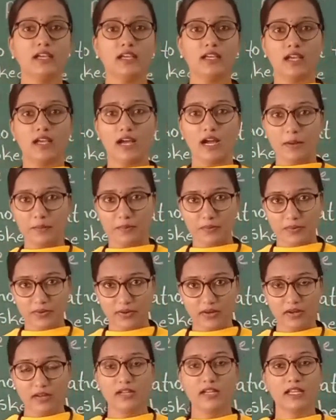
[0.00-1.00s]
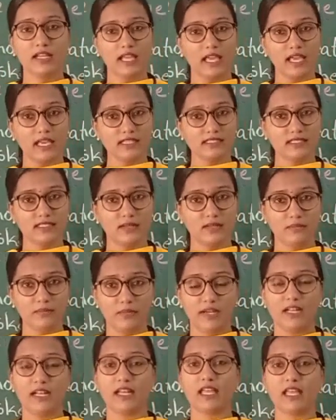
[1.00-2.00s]
upper case,
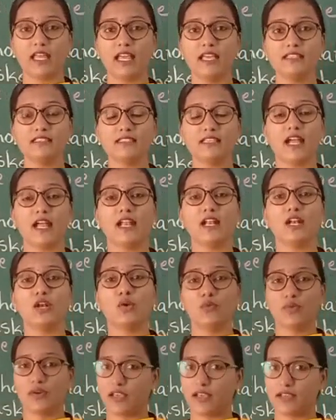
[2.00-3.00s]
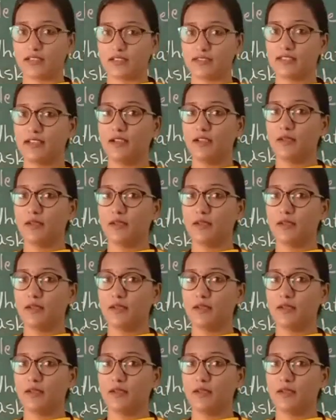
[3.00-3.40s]
middle case and lower case.